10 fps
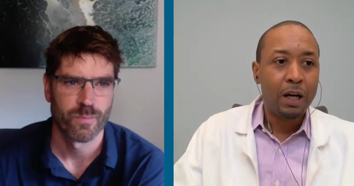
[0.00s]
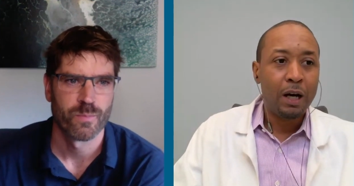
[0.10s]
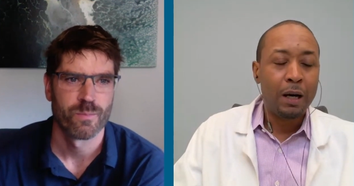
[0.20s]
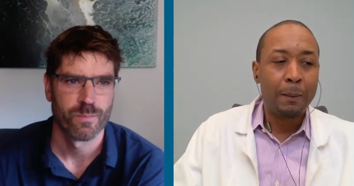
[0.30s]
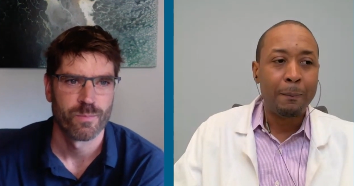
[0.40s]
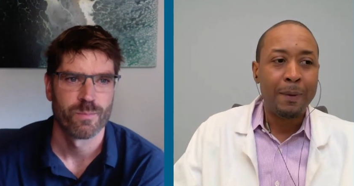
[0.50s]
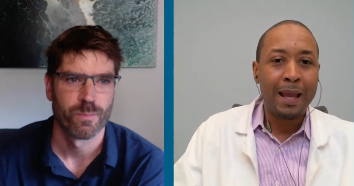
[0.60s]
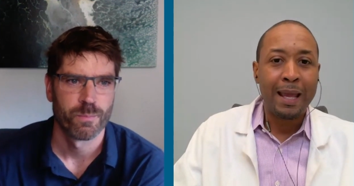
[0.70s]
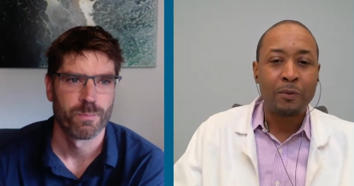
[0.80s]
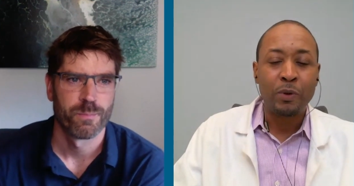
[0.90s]
Speaker 1: Um,
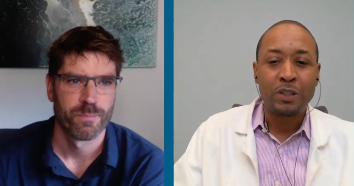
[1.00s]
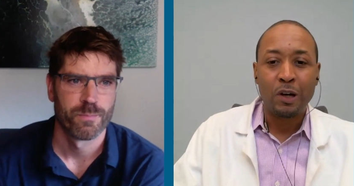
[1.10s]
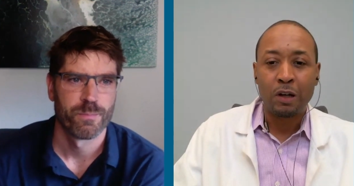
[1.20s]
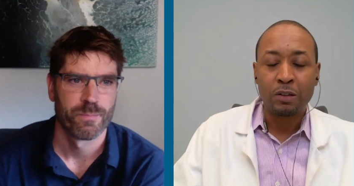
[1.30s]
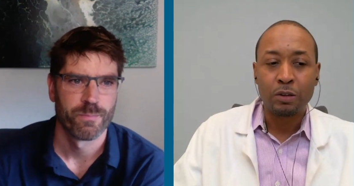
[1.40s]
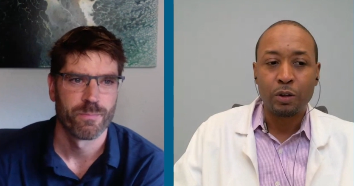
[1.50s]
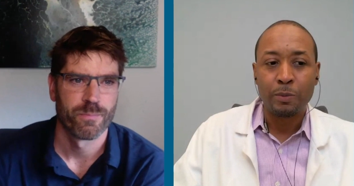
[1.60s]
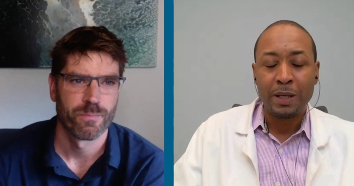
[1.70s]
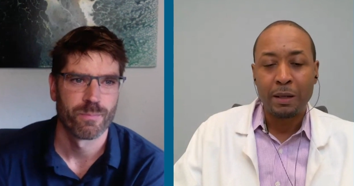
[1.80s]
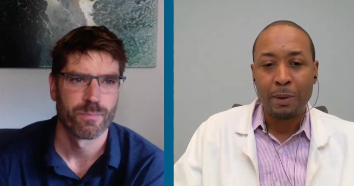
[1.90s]
and we talked a
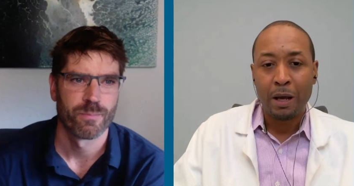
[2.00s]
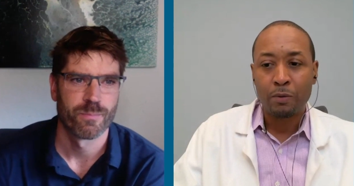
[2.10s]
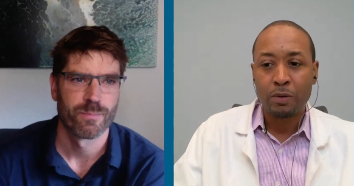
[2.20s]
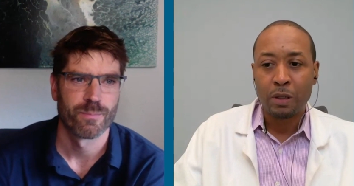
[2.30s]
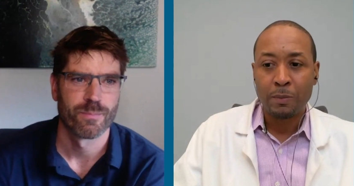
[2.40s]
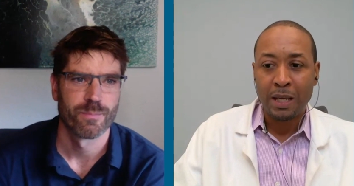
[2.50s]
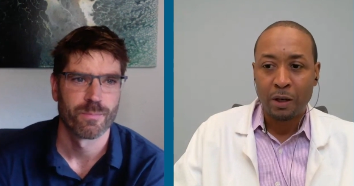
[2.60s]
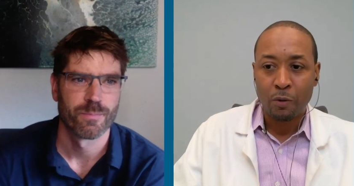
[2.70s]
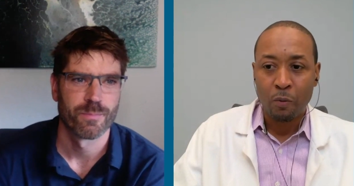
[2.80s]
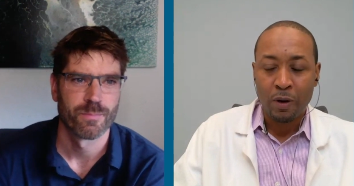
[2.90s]
little bit about the
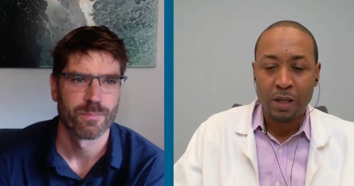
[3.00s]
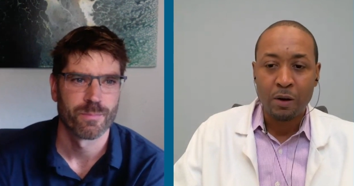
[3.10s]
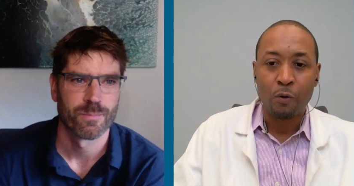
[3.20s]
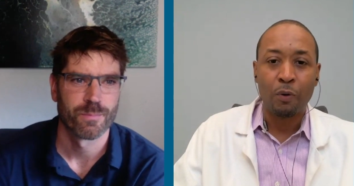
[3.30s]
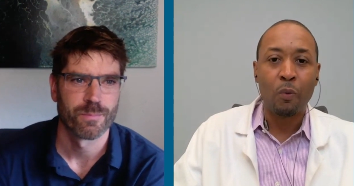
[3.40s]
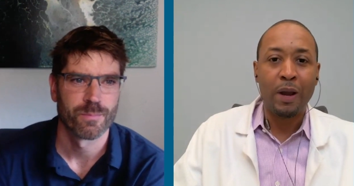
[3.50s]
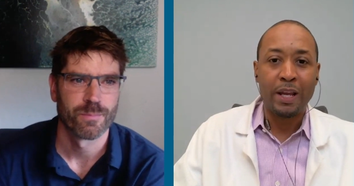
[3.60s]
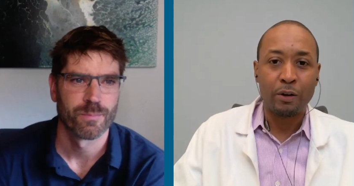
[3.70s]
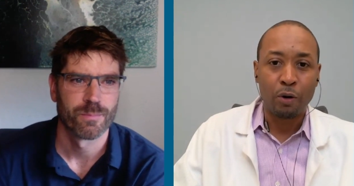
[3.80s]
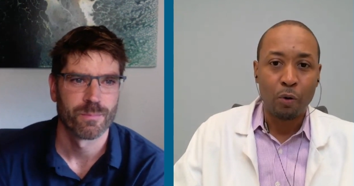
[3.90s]
being
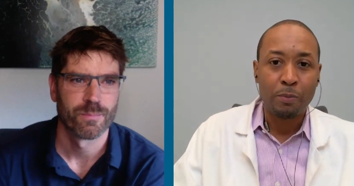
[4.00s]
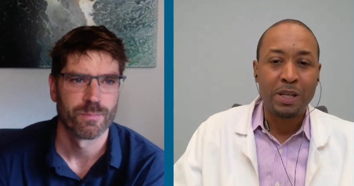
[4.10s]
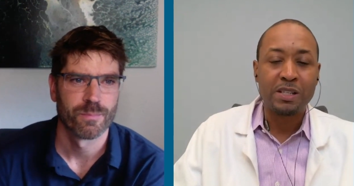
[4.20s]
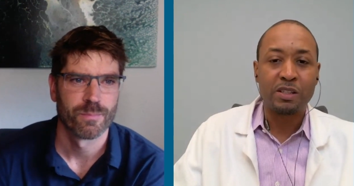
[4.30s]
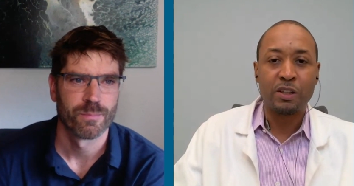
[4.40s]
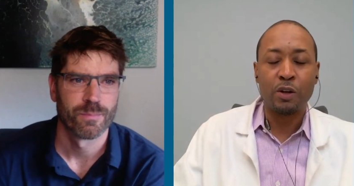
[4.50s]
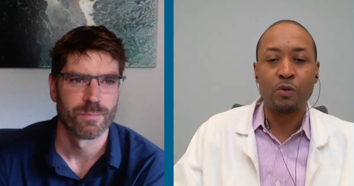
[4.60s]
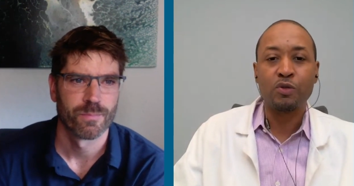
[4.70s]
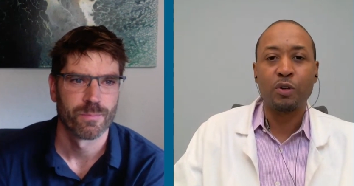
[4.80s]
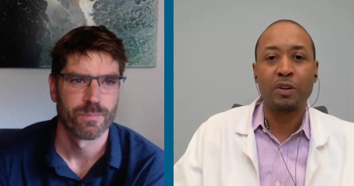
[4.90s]
overweight or obese and
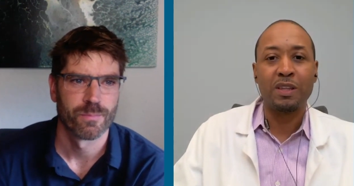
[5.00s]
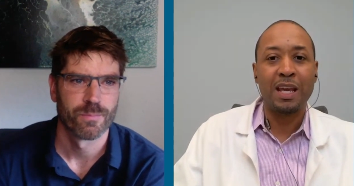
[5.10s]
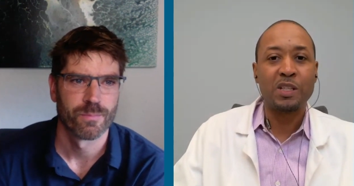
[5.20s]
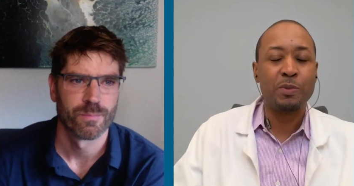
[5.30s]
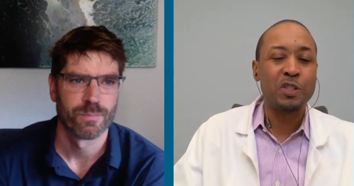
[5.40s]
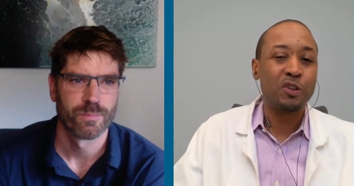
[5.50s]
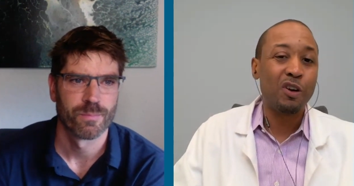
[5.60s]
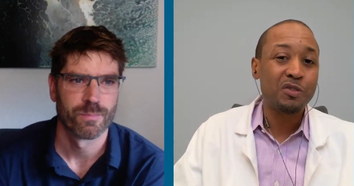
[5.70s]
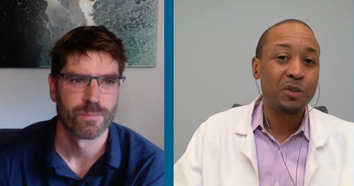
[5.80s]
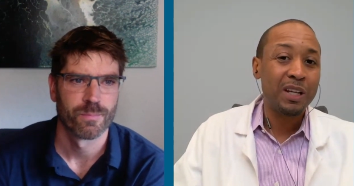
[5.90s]
those sort of things, but you're
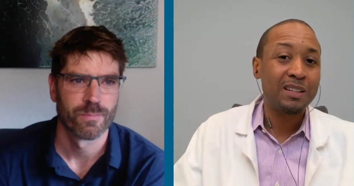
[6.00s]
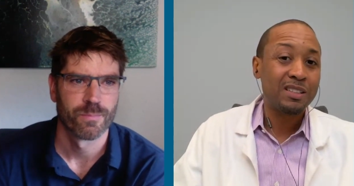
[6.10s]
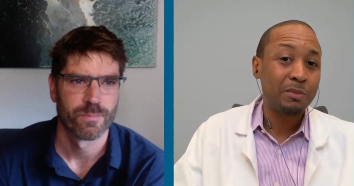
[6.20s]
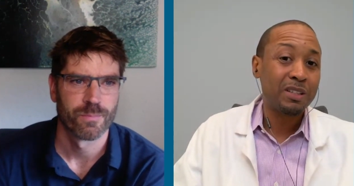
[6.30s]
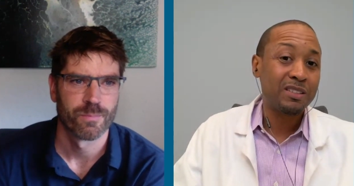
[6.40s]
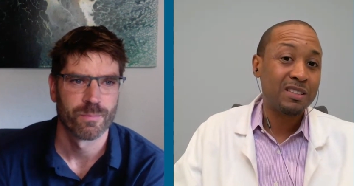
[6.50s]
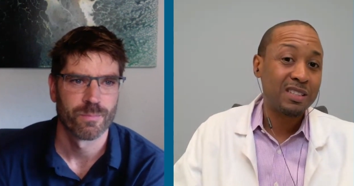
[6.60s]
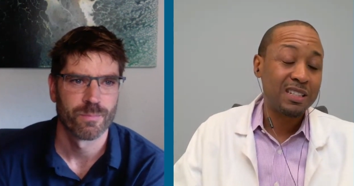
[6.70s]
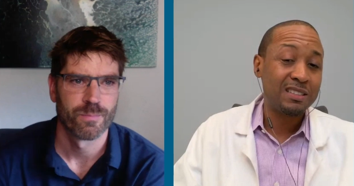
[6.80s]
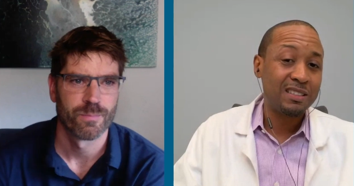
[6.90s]
also getting some other
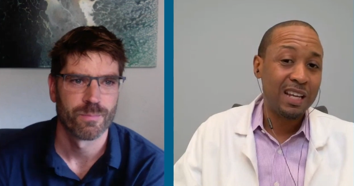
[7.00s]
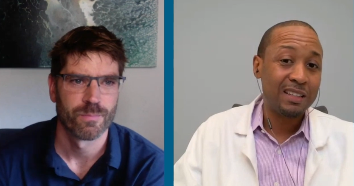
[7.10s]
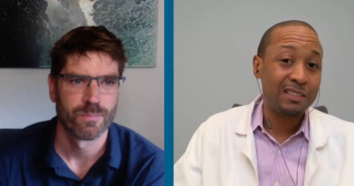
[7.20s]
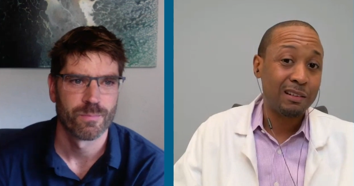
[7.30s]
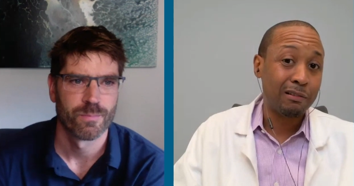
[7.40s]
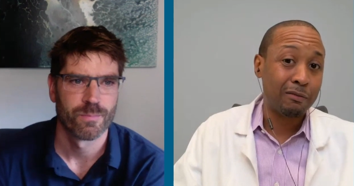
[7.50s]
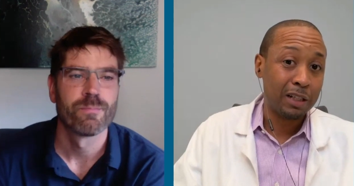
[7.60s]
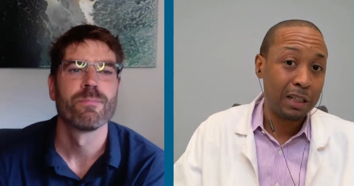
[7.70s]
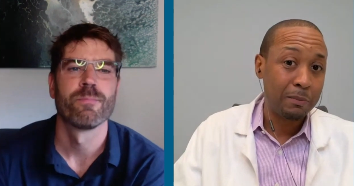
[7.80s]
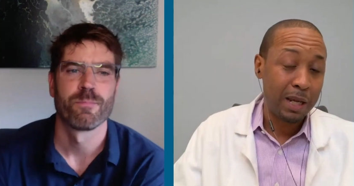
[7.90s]
disease states that are
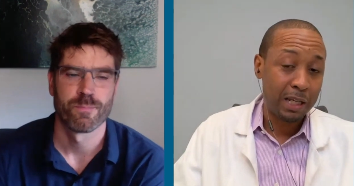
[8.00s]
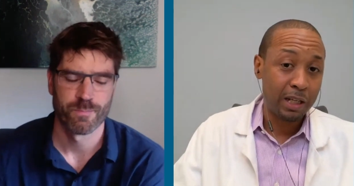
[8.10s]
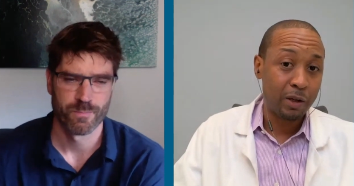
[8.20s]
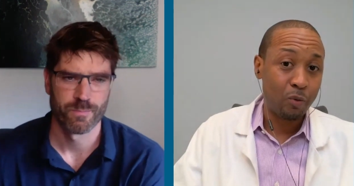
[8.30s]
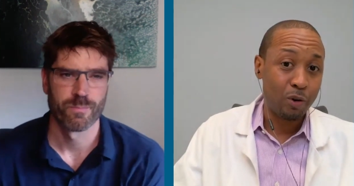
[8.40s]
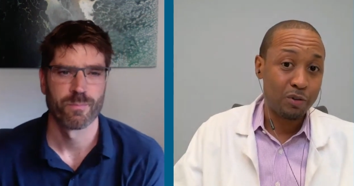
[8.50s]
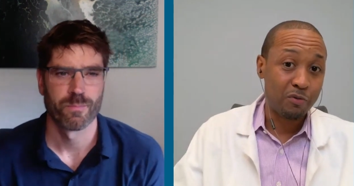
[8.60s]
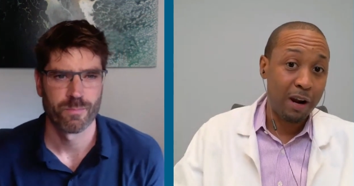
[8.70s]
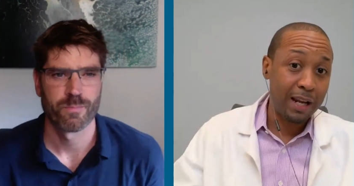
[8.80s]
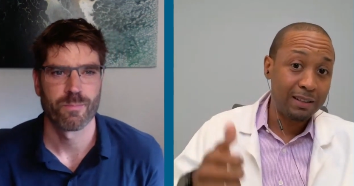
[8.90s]
really making it
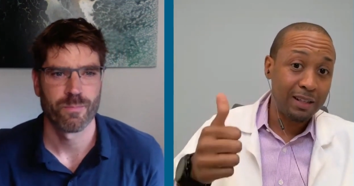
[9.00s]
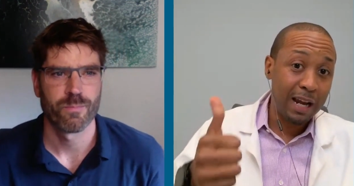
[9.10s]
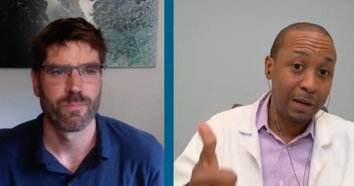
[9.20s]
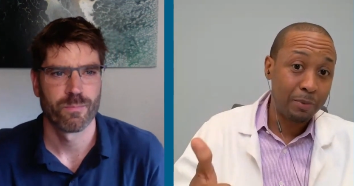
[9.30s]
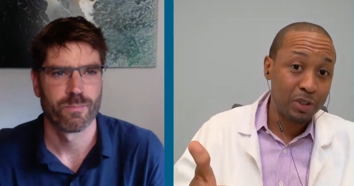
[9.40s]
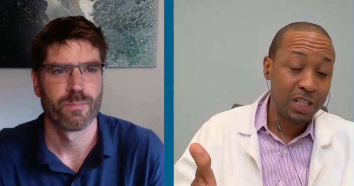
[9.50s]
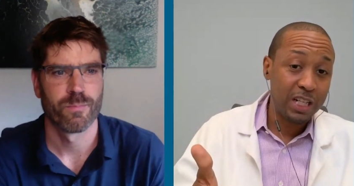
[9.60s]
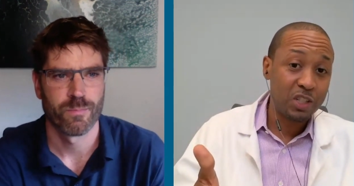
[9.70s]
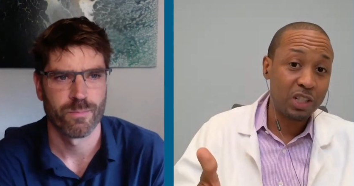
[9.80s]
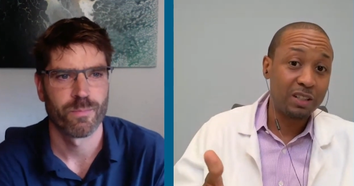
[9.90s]
worse, right?
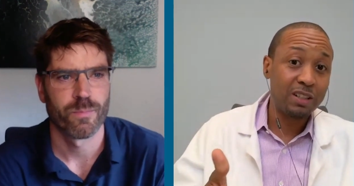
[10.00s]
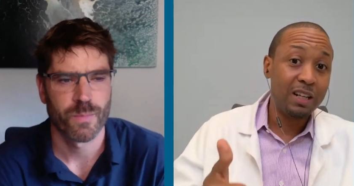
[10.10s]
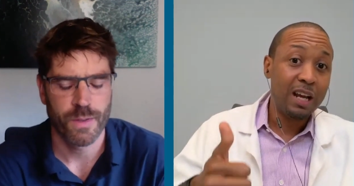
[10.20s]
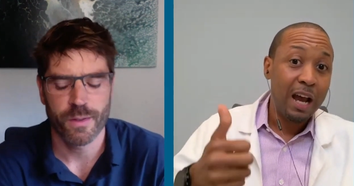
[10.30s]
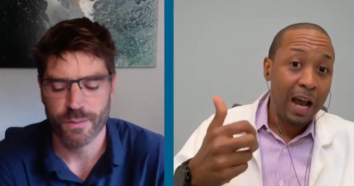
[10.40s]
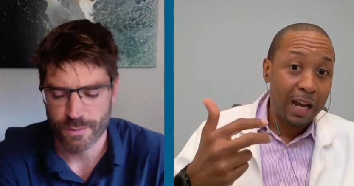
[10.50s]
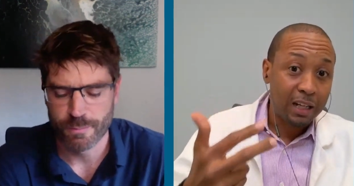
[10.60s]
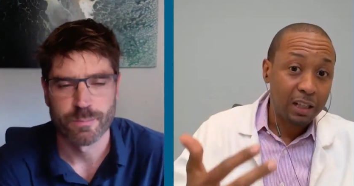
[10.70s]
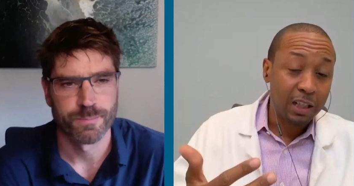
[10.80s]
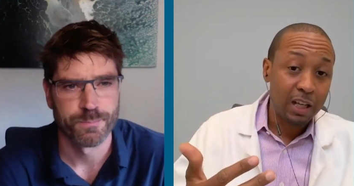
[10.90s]
Hypertension, yes. high
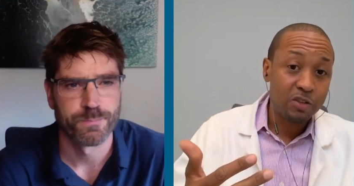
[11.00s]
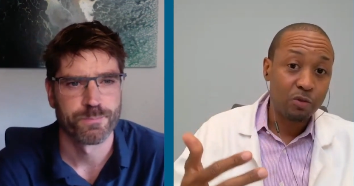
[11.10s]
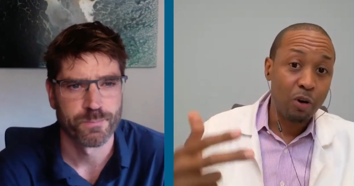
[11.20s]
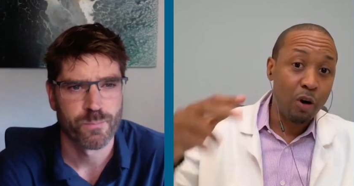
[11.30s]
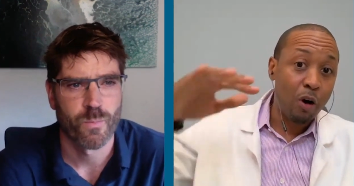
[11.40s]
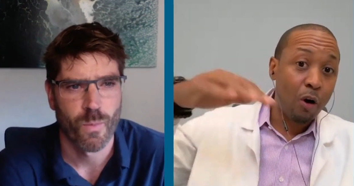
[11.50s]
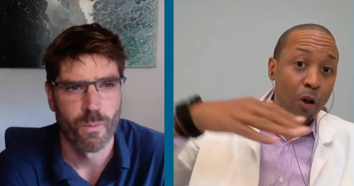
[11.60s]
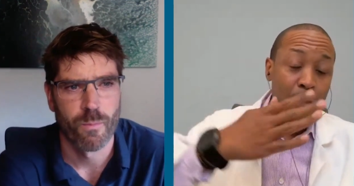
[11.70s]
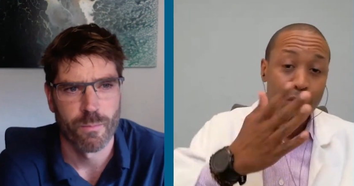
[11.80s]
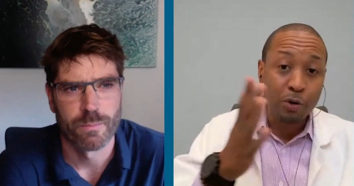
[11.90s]
cholesterol,
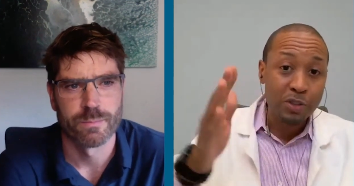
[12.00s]
all of those